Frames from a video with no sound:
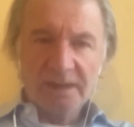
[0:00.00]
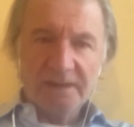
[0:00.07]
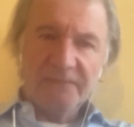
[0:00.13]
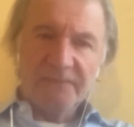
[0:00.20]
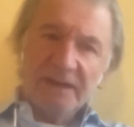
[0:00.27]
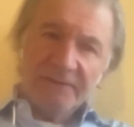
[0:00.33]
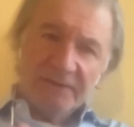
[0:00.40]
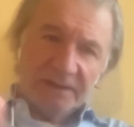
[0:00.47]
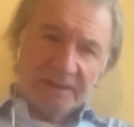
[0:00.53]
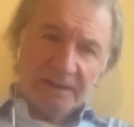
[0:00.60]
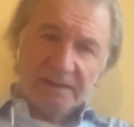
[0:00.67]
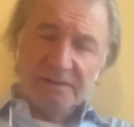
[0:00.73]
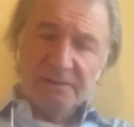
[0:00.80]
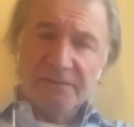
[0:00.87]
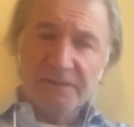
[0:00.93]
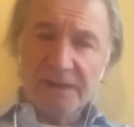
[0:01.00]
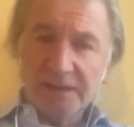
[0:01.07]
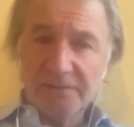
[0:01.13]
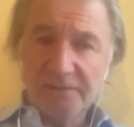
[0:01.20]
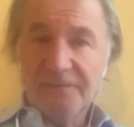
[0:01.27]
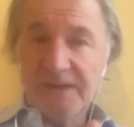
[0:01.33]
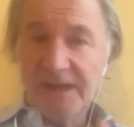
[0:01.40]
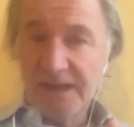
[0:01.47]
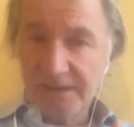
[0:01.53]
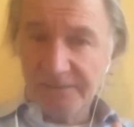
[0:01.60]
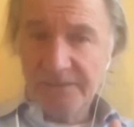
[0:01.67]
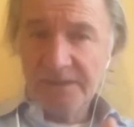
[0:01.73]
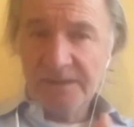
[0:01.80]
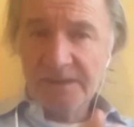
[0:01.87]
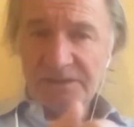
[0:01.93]
And we have identified
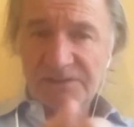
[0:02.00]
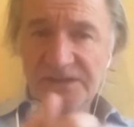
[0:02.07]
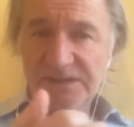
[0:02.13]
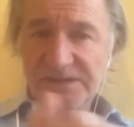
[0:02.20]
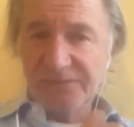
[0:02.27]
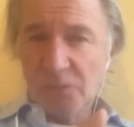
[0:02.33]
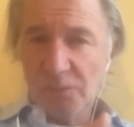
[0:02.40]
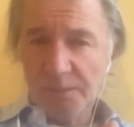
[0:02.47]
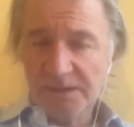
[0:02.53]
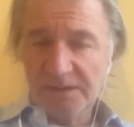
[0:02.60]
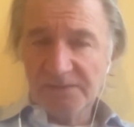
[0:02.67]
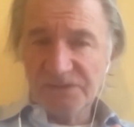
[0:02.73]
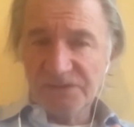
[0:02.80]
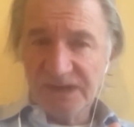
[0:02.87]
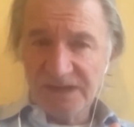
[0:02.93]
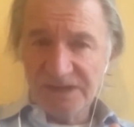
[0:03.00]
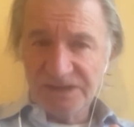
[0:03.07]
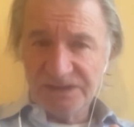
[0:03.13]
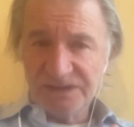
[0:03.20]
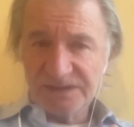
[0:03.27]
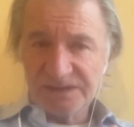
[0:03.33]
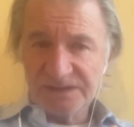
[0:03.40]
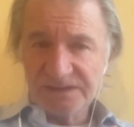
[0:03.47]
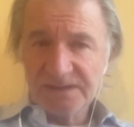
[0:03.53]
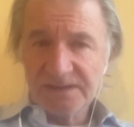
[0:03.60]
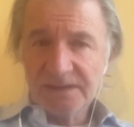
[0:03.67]
5 transformative changes